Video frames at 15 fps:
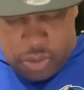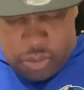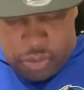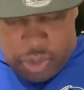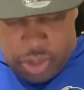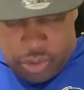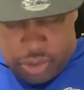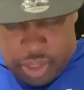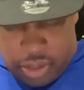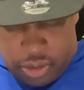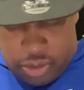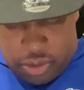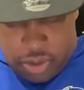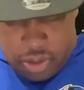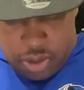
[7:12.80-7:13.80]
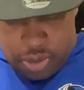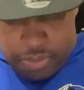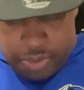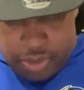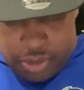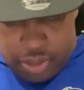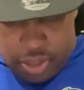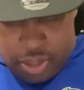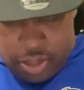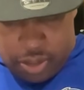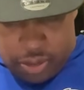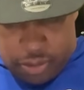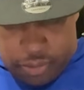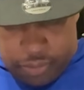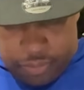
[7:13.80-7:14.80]
What else I took? Let me see.
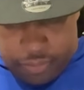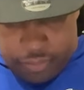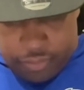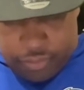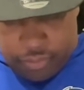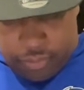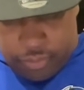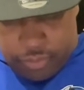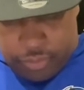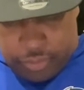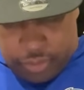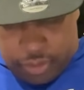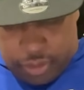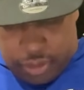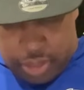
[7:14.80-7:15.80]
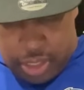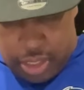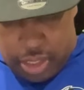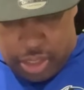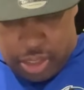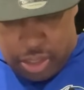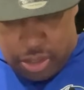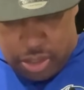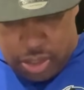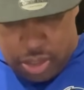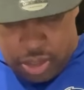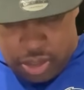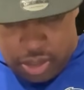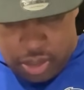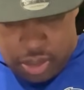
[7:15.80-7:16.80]
Yeah, let's see.
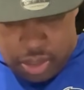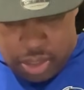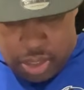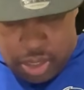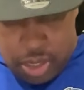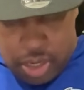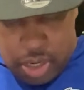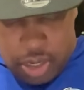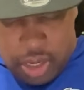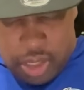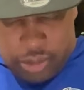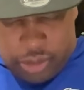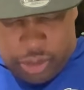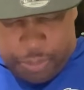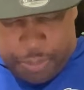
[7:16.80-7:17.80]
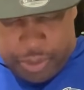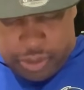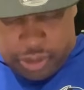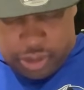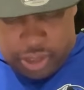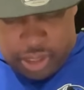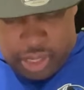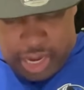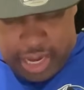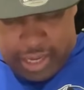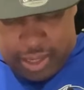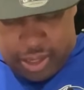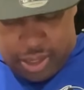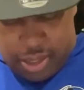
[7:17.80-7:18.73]
I took pictures of like